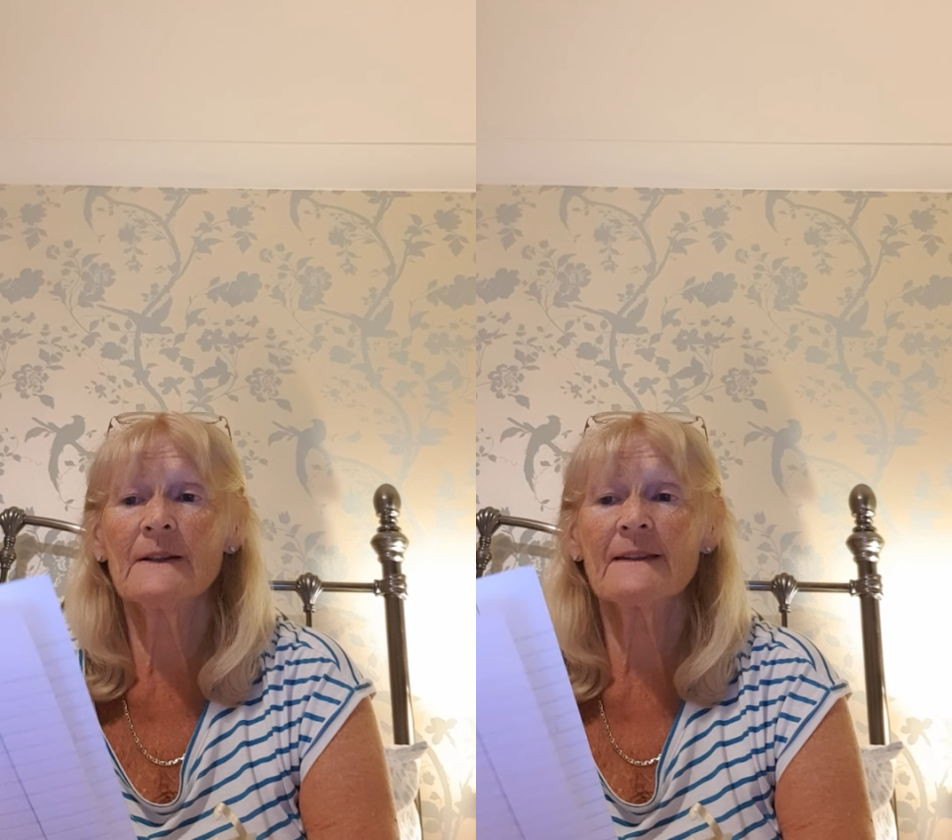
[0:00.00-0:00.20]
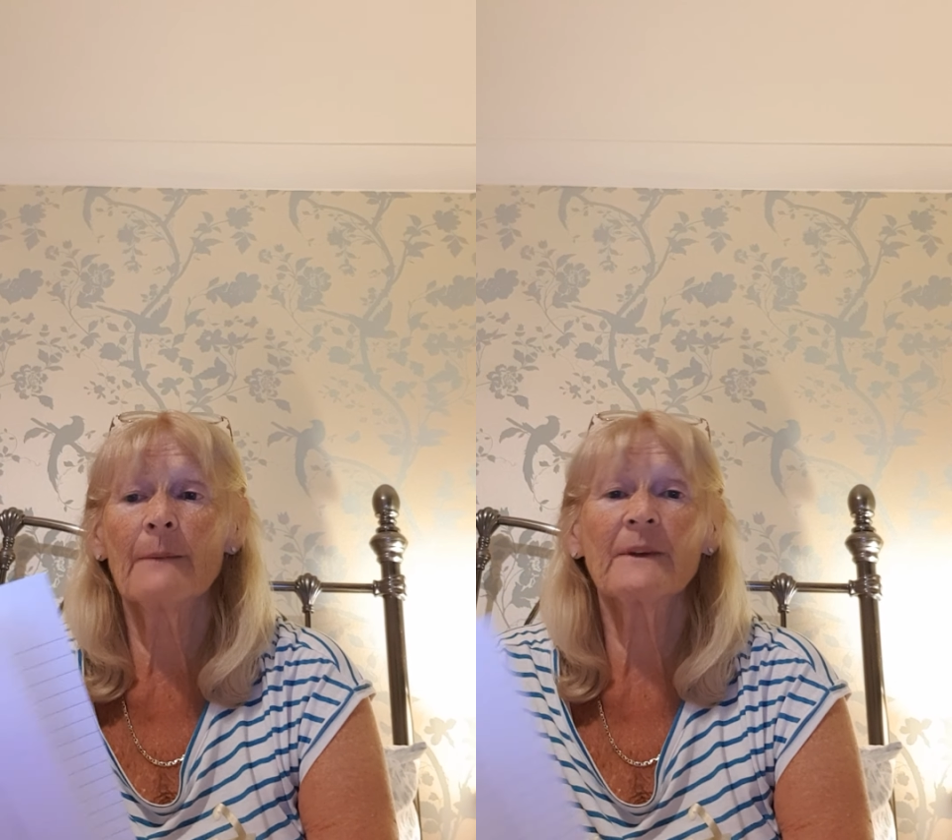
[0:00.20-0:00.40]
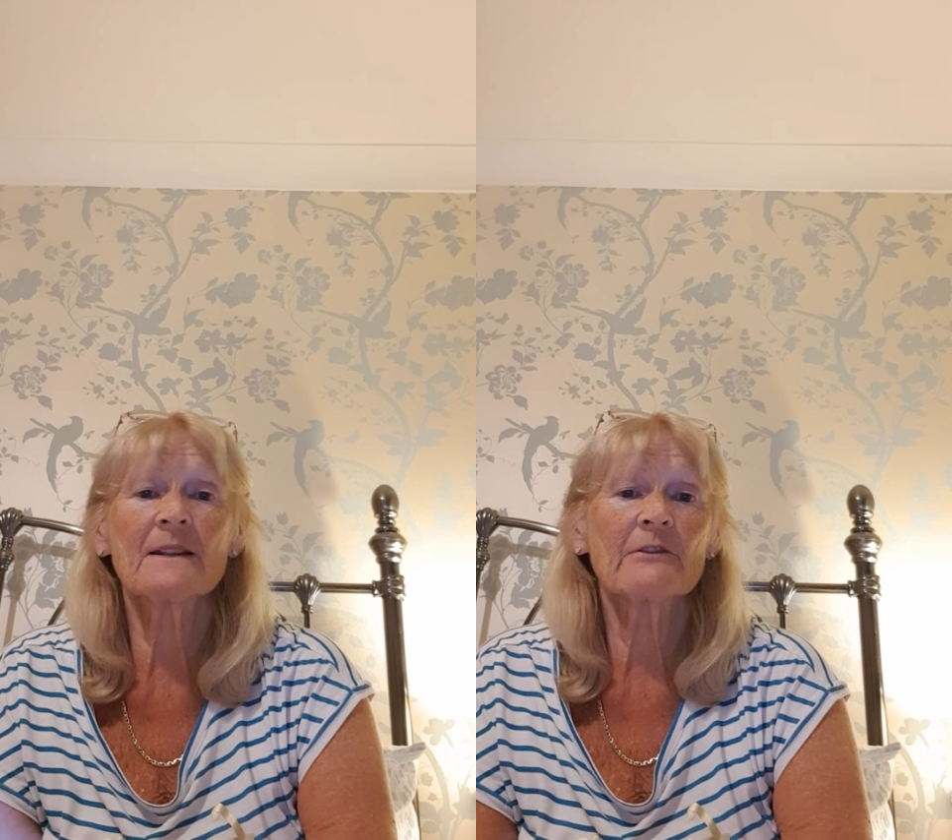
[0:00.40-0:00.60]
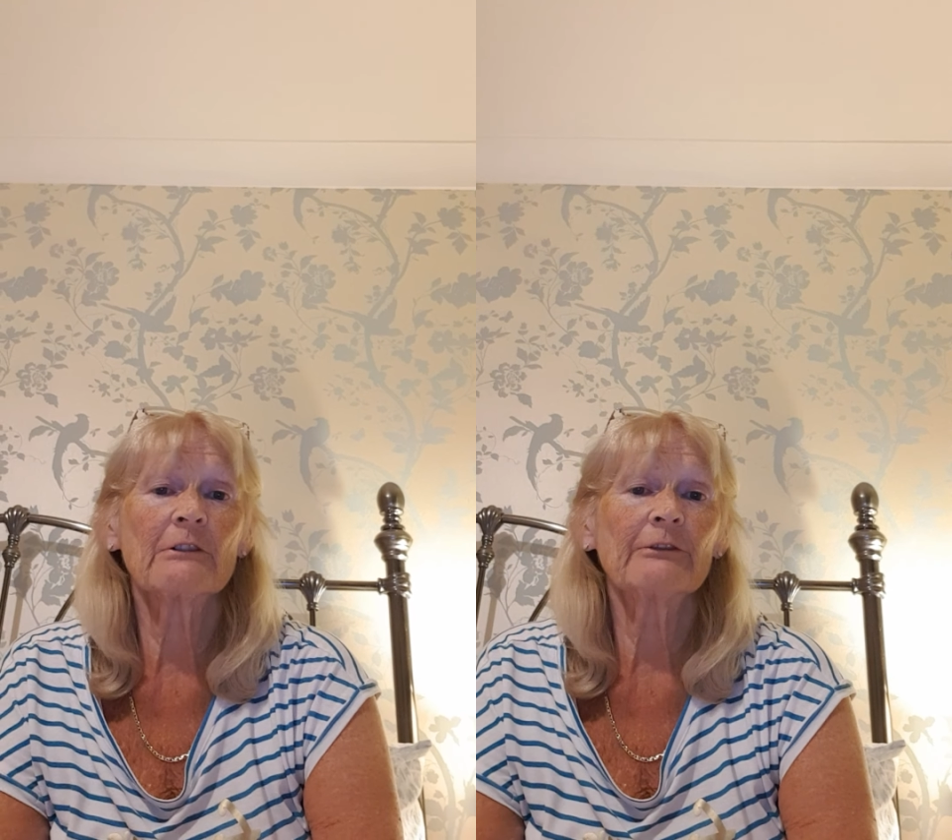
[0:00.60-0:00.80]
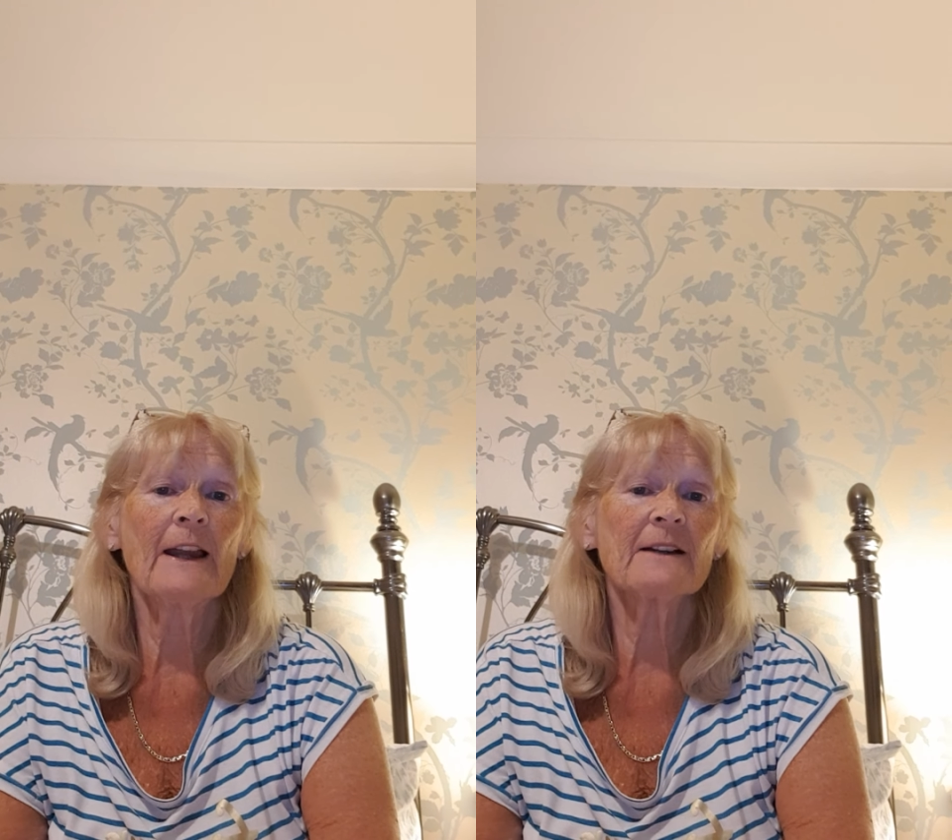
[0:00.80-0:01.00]
It's something to
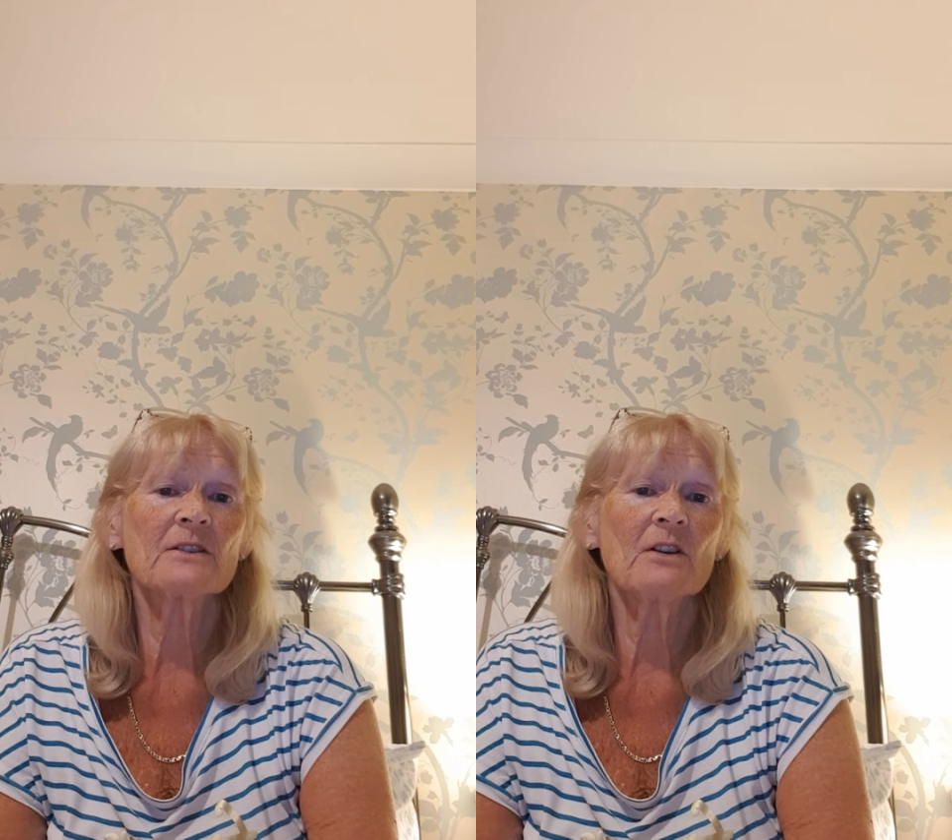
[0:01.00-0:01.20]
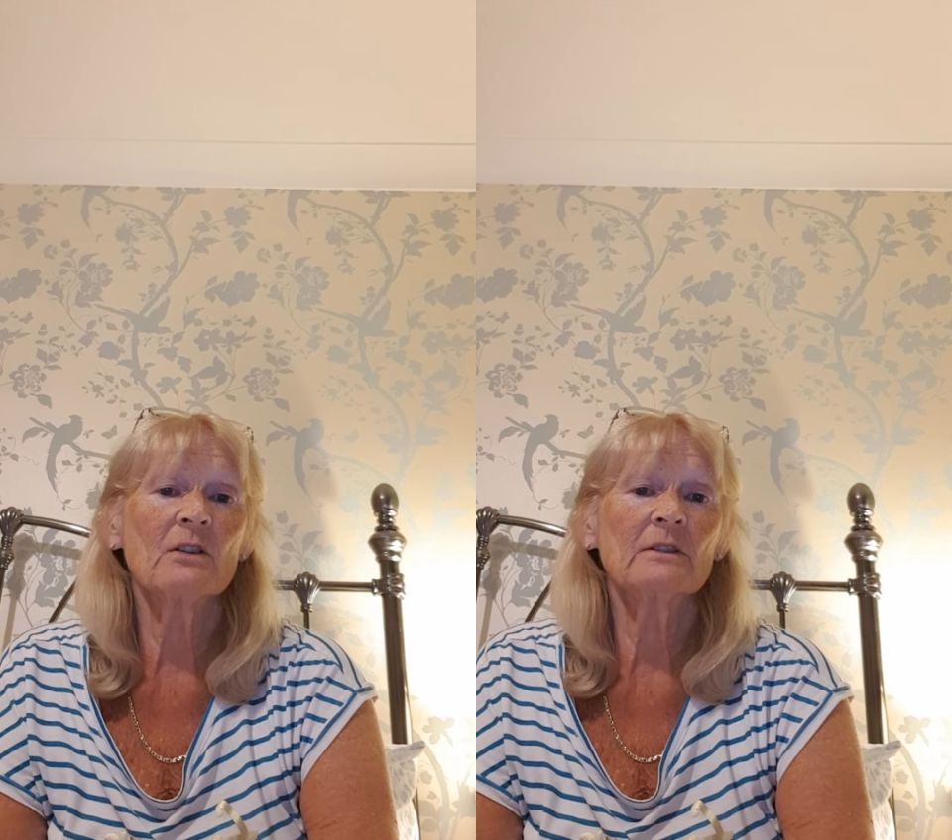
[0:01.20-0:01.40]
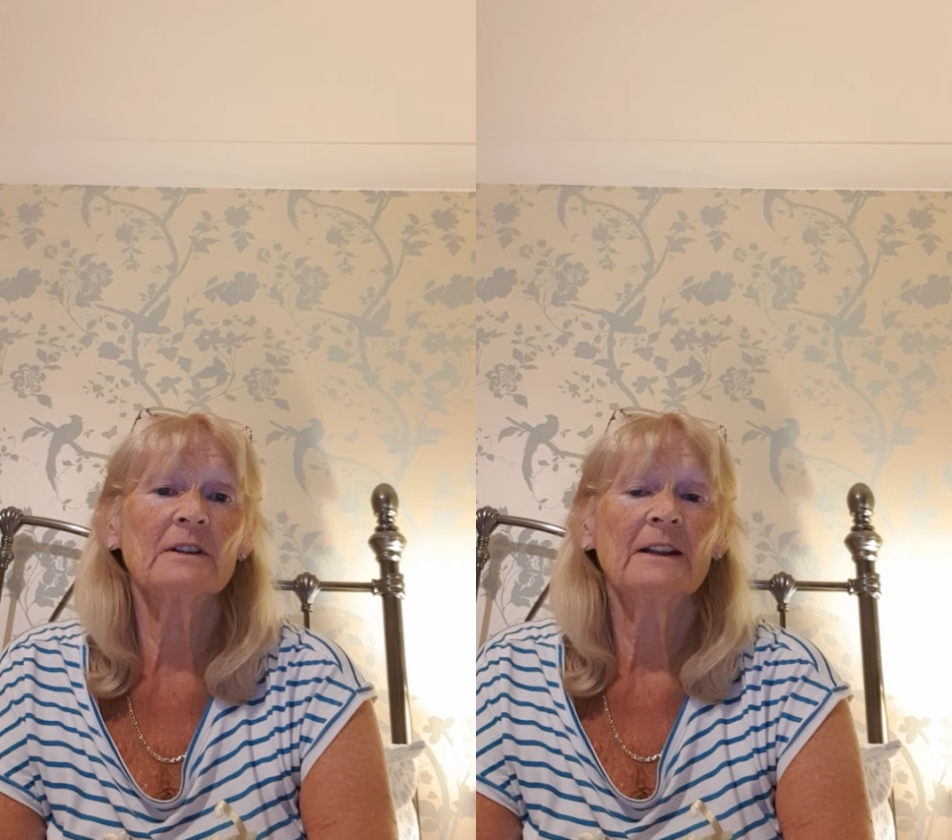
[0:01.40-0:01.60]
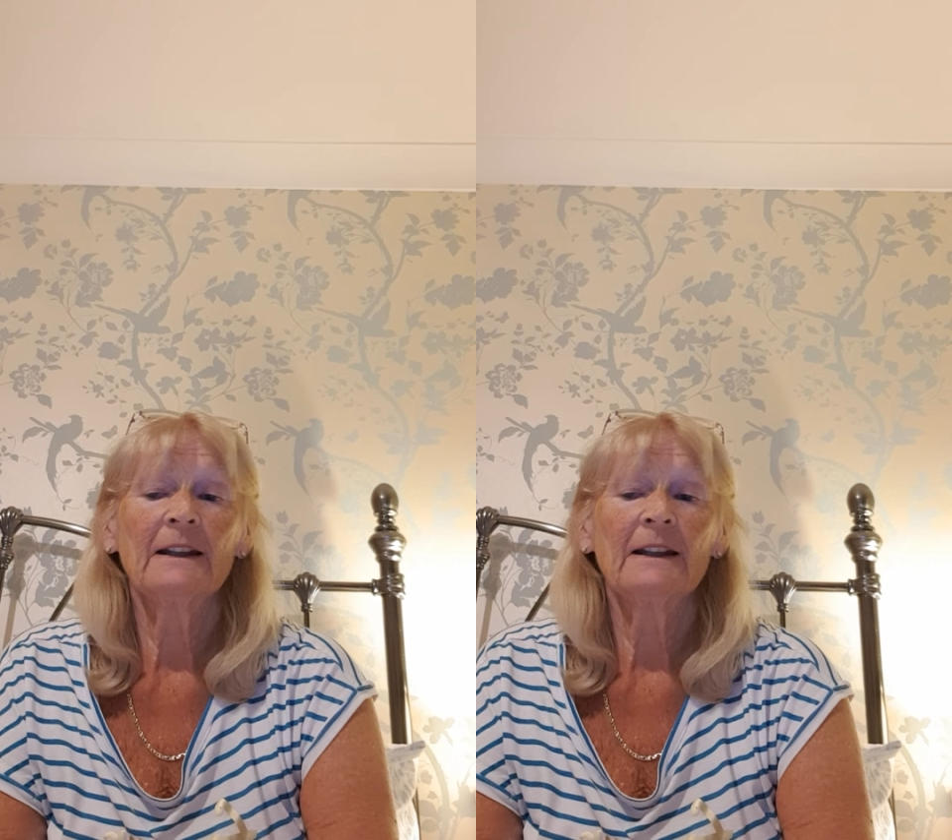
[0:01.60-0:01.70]
reflect on.